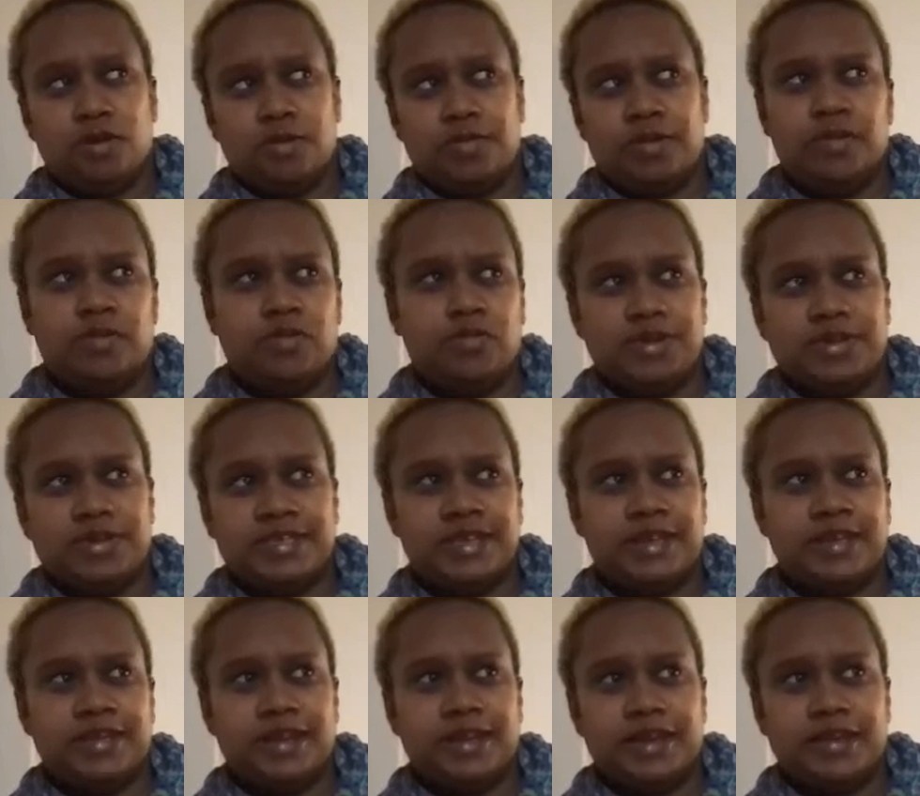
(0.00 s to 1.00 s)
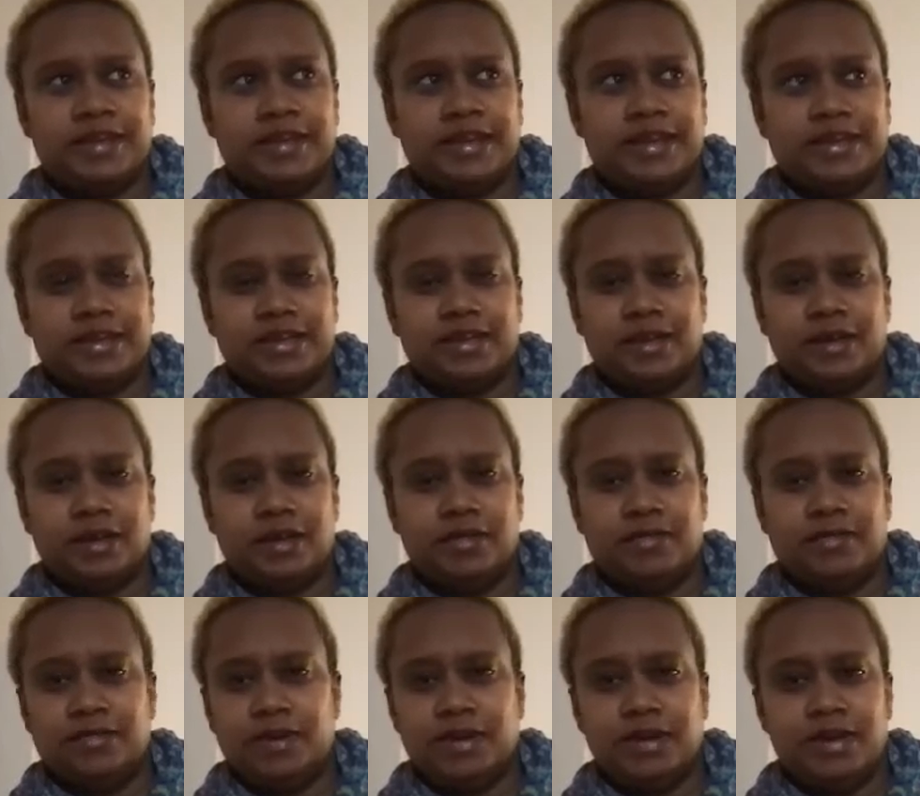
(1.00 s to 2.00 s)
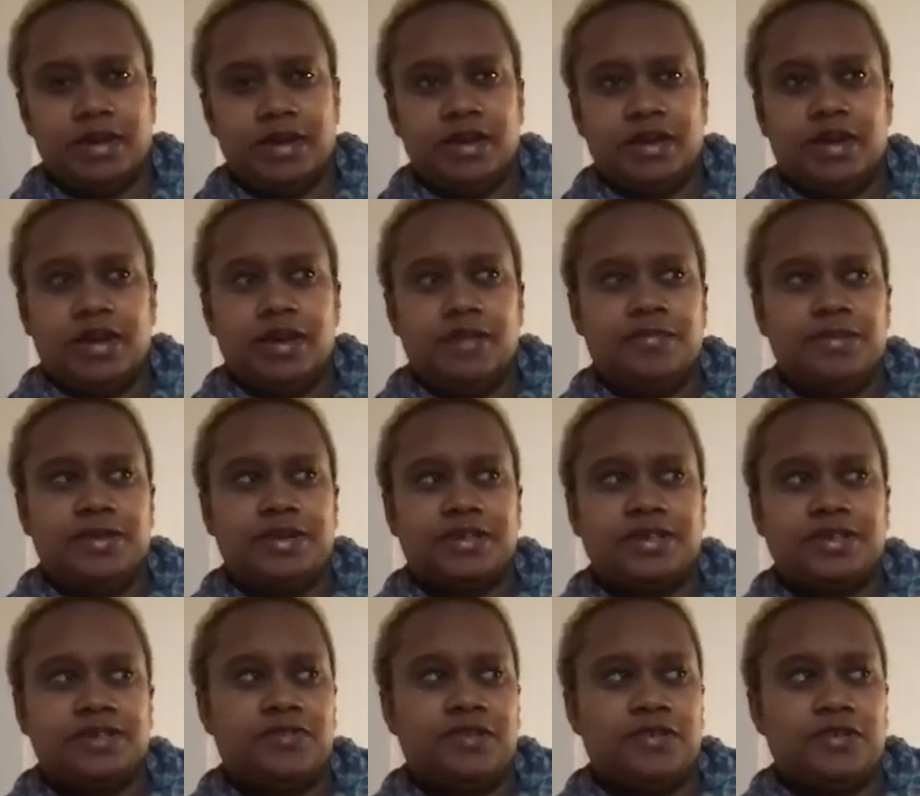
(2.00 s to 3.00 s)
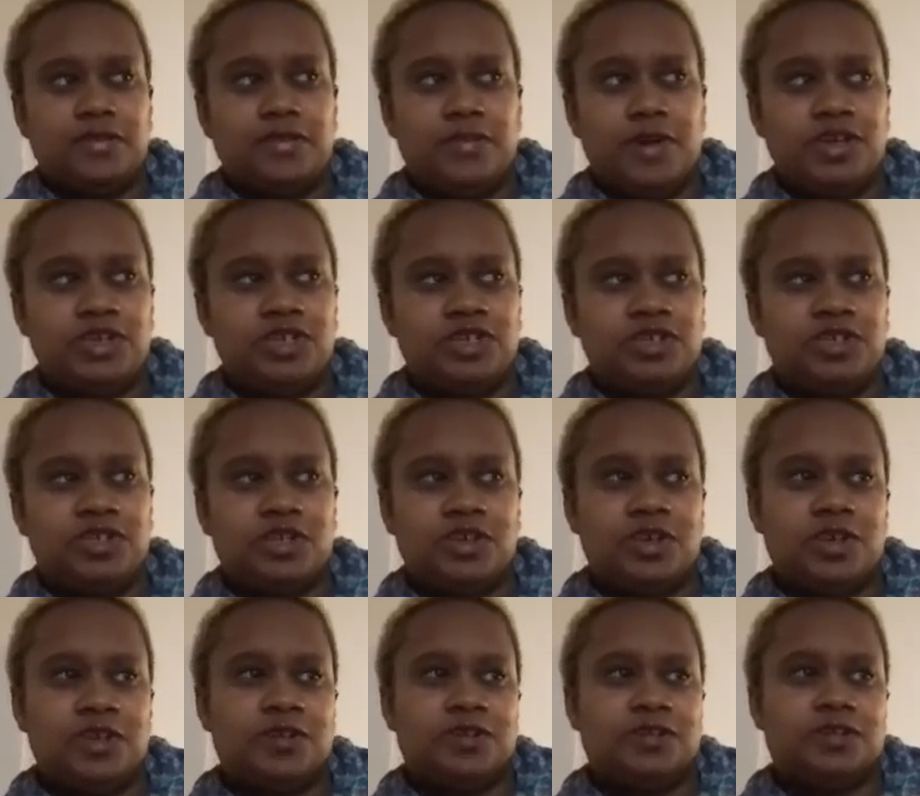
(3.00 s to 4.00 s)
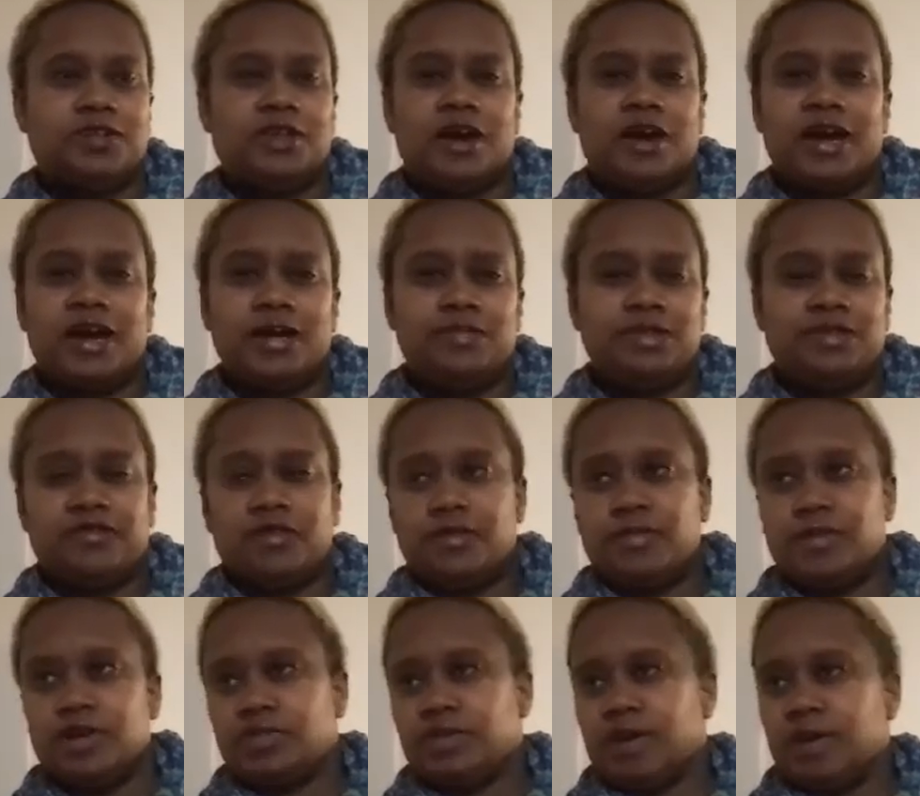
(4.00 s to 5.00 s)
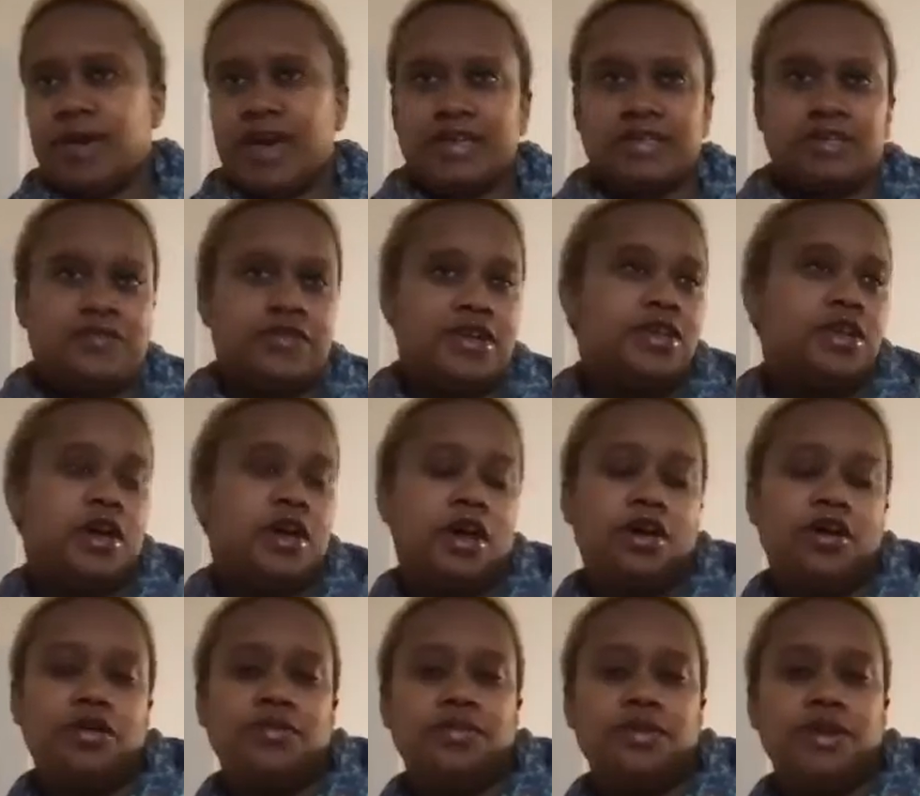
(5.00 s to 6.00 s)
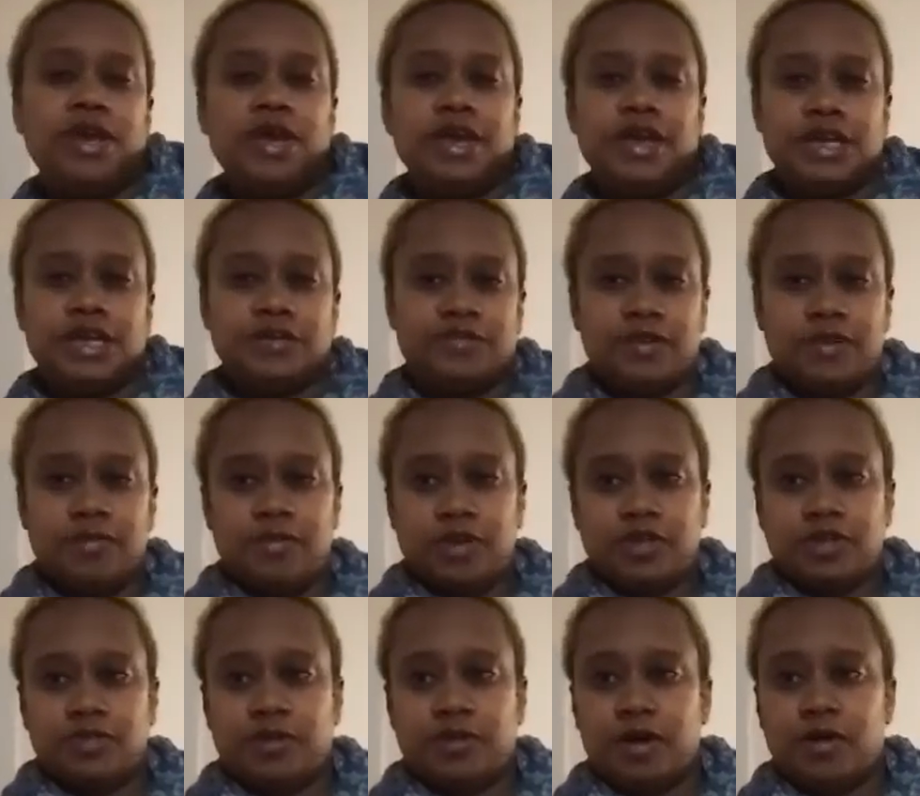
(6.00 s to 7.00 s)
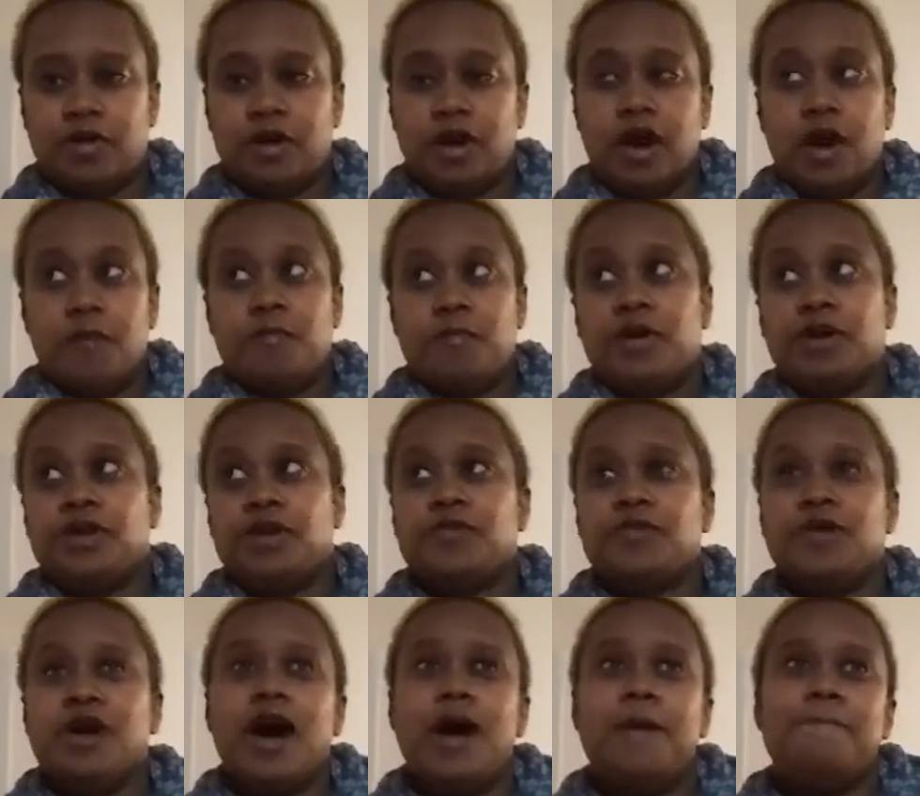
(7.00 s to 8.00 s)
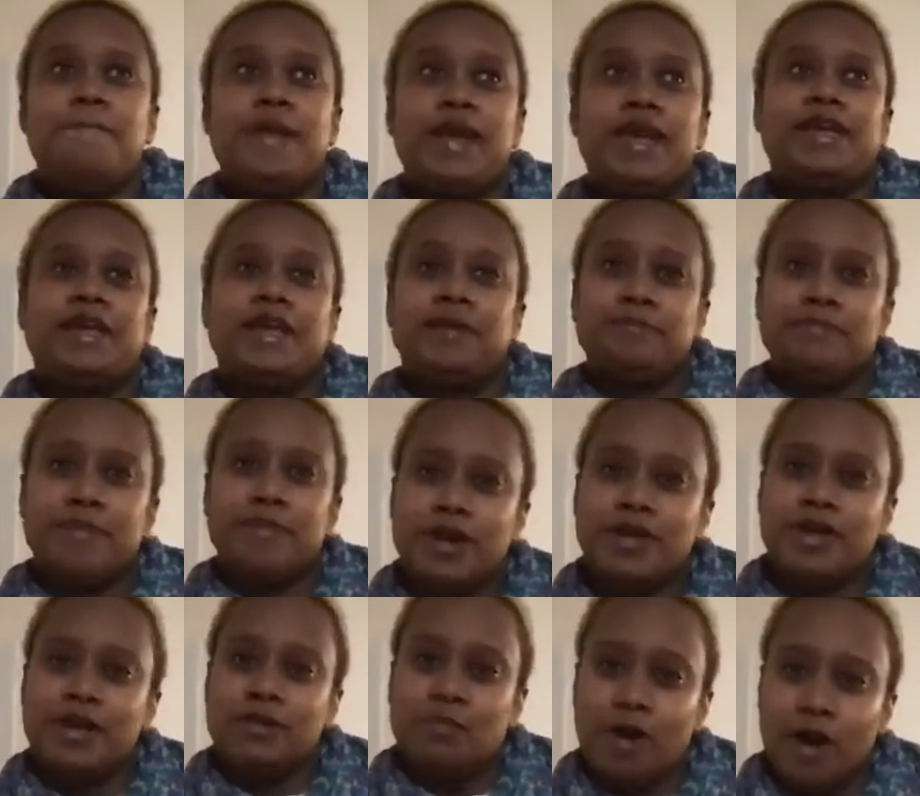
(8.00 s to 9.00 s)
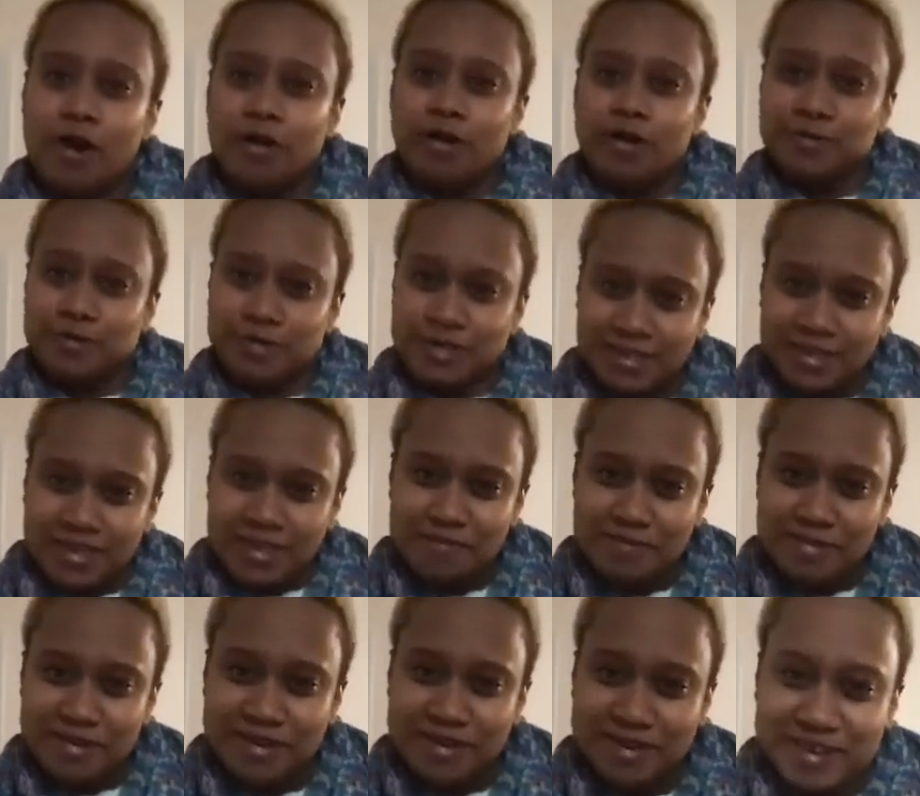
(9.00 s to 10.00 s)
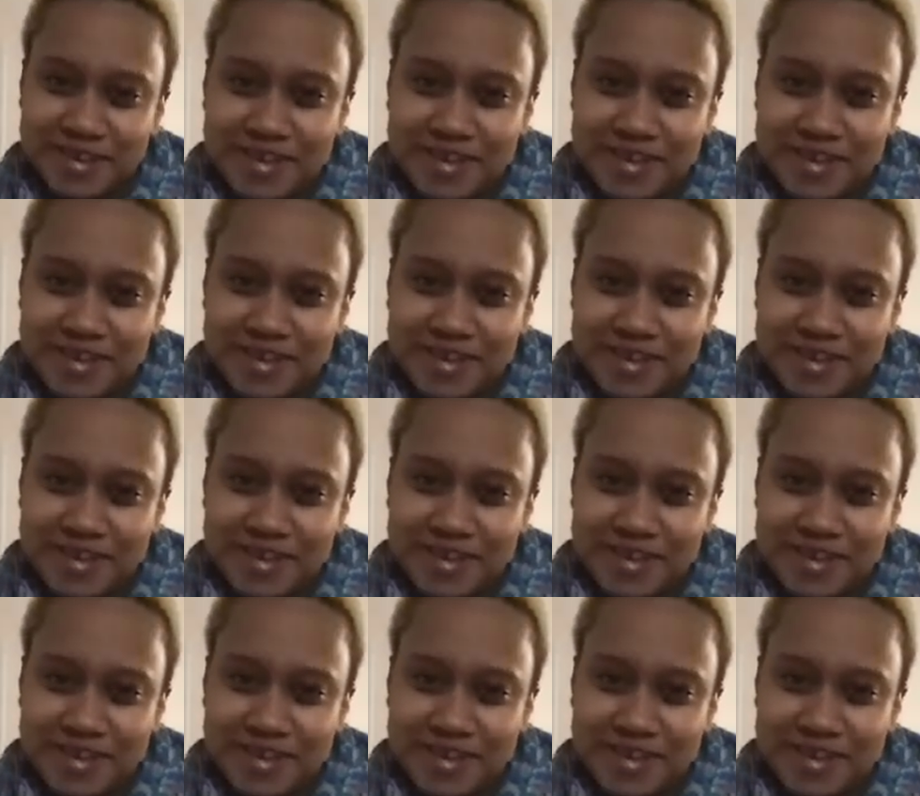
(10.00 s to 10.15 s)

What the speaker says: people would say that, like, because it's very much, the hype is very much about passive income. It's very much about, but you're not making money while you're sleeping.